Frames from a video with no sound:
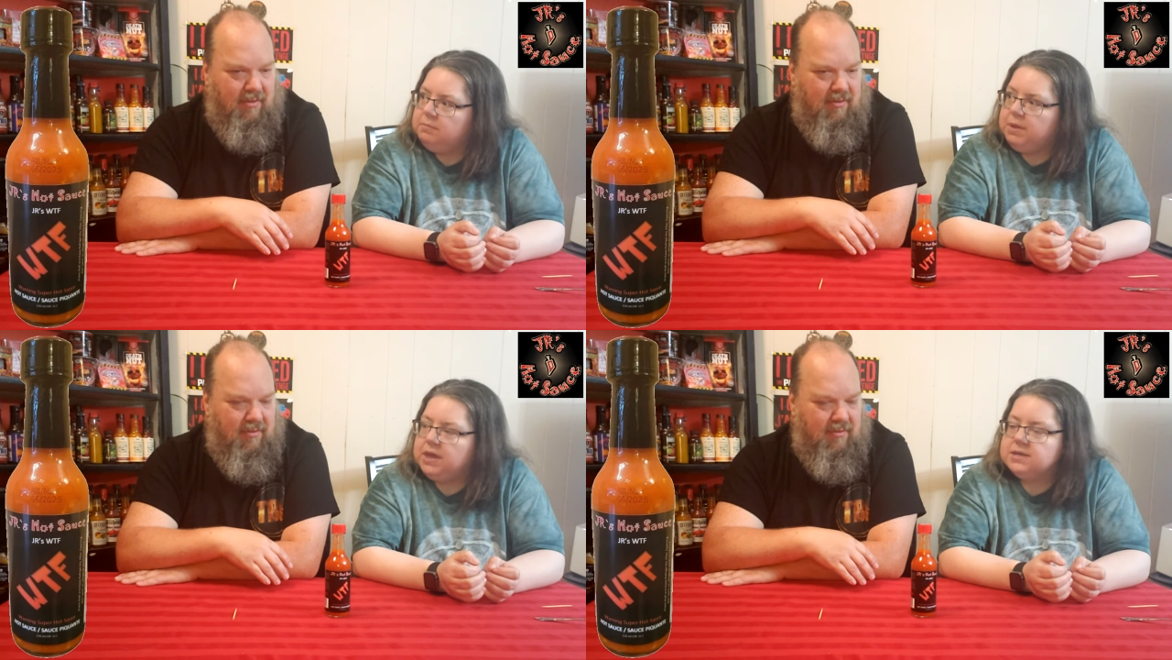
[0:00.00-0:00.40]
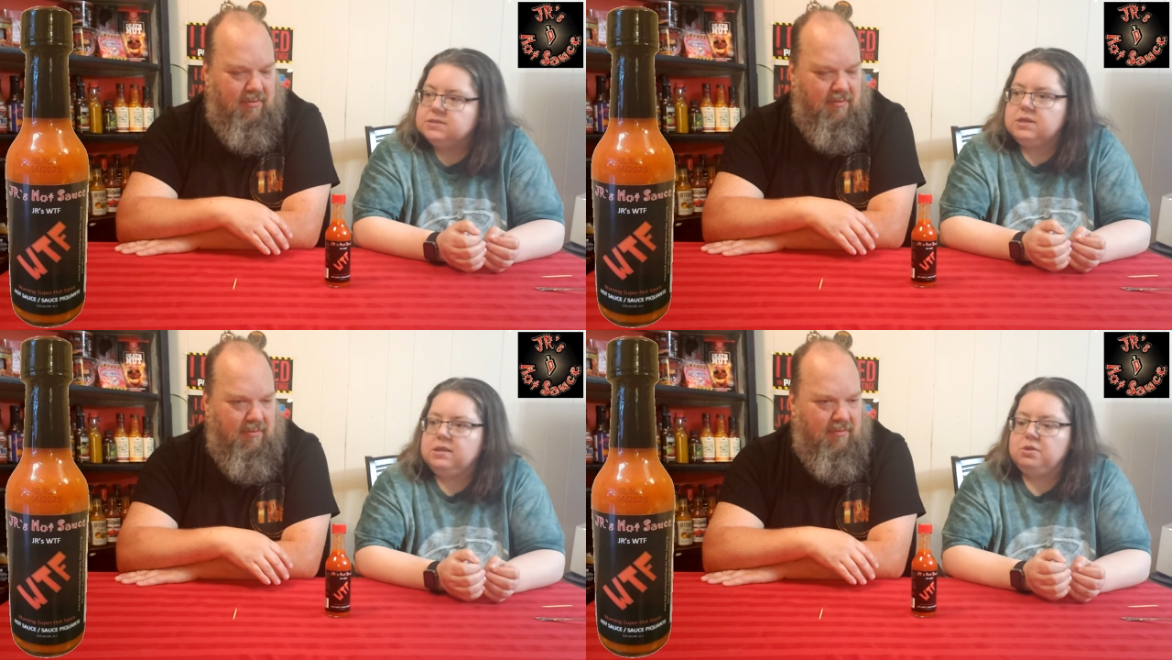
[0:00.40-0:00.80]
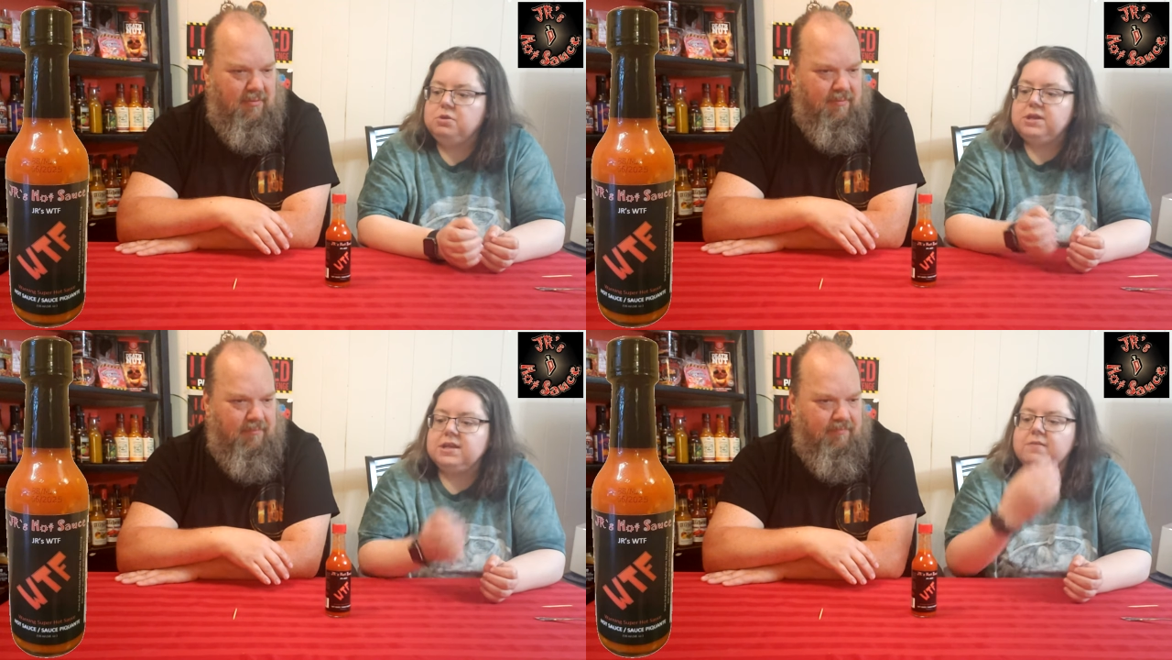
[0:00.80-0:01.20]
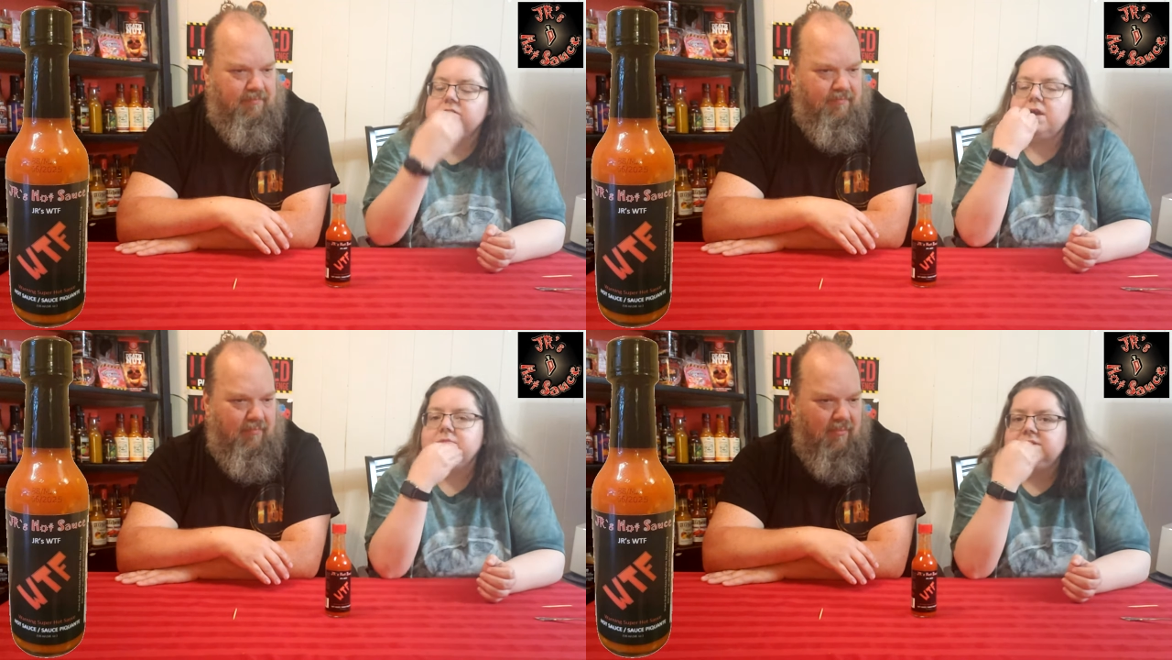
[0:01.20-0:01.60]
Speaker 1: Because you need to give it
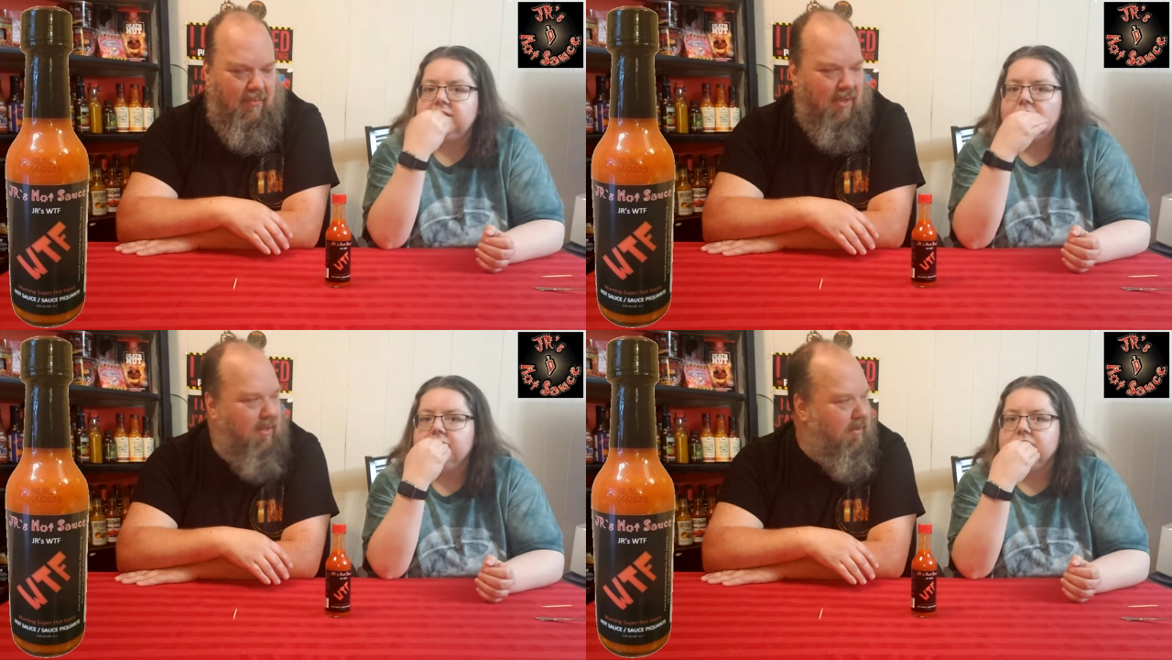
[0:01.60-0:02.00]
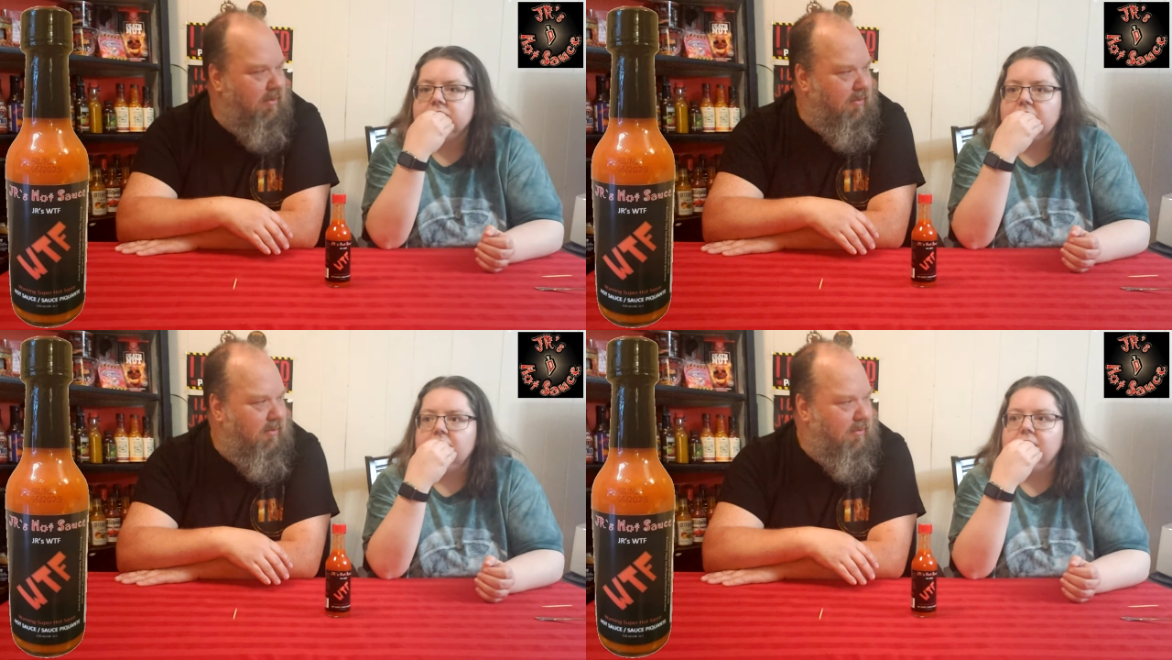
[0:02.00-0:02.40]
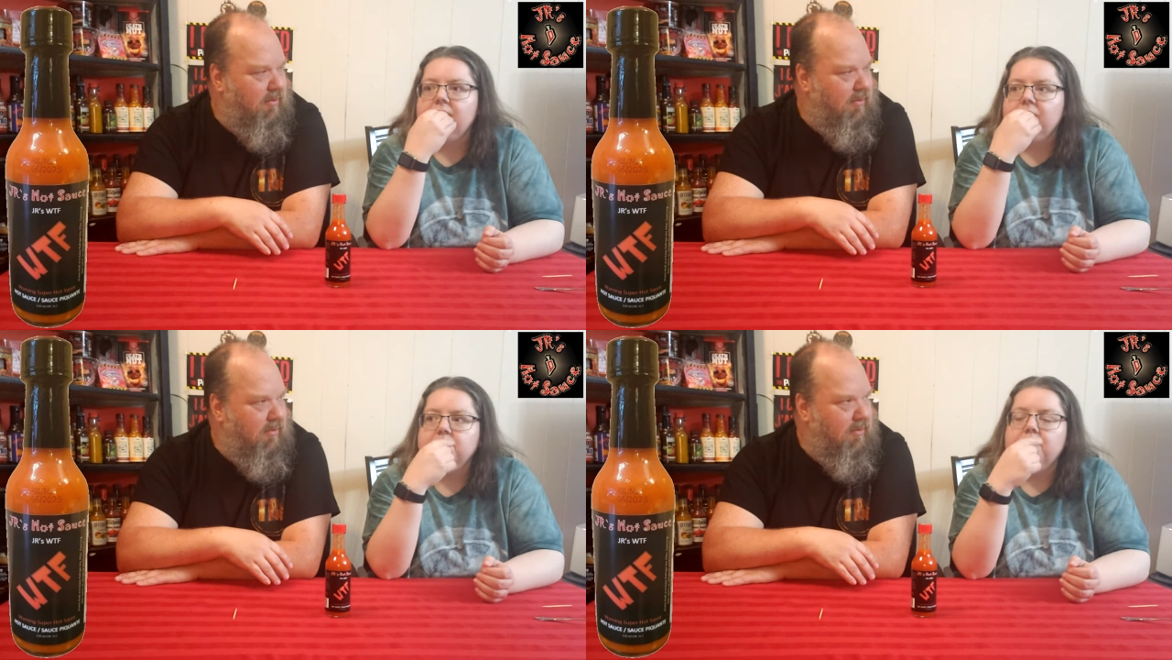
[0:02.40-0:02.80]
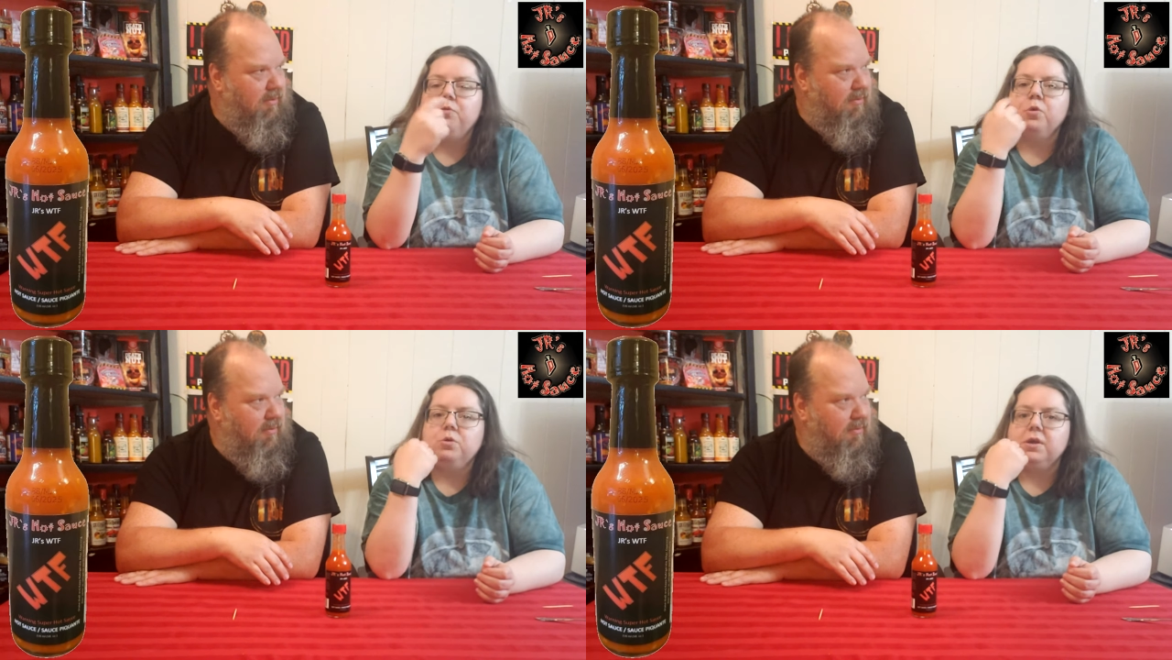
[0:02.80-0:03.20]
time to settle on your tongue
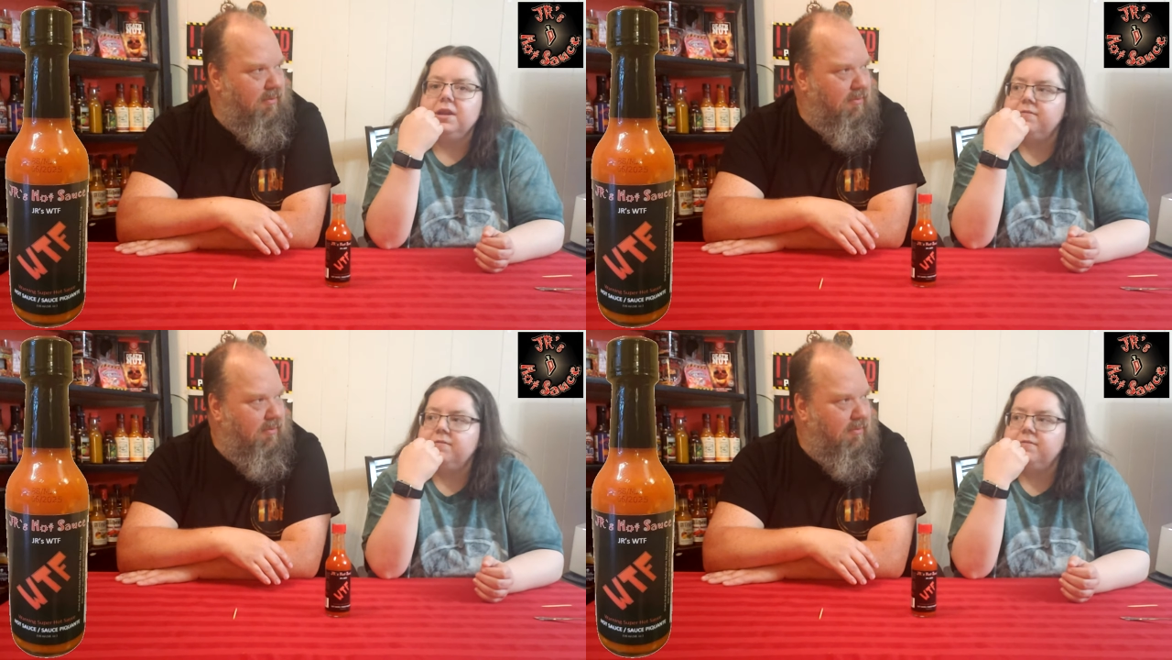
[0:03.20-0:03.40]
before you can